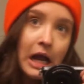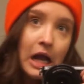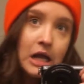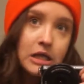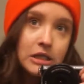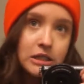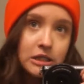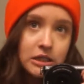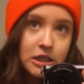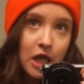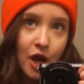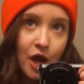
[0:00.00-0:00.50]

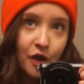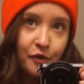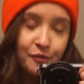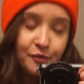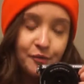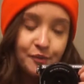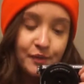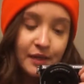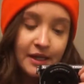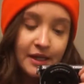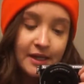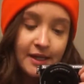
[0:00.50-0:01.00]
So
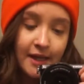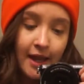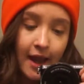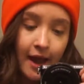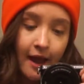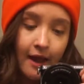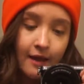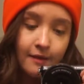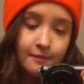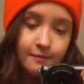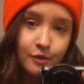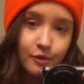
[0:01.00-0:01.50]
yeah,
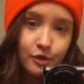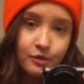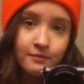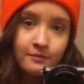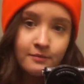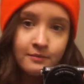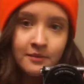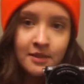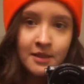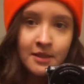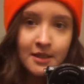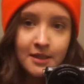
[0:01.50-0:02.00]
but
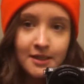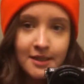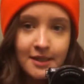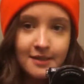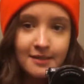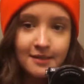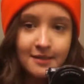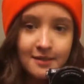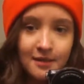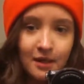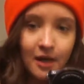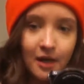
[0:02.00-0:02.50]
this
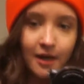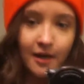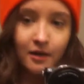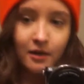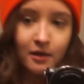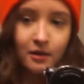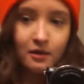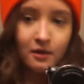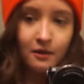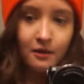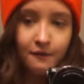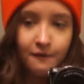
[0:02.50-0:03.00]
is like
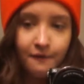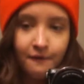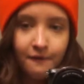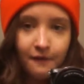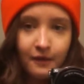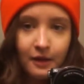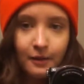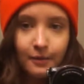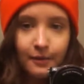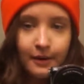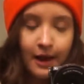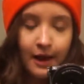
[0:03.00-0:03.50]

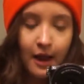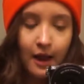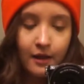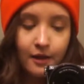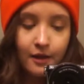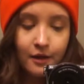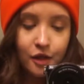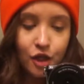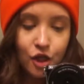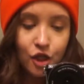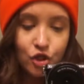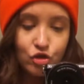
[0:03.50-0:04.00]
flipping like
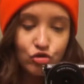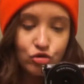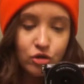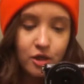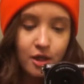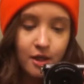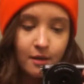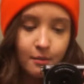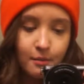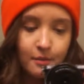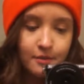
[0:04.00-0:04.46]
the dream.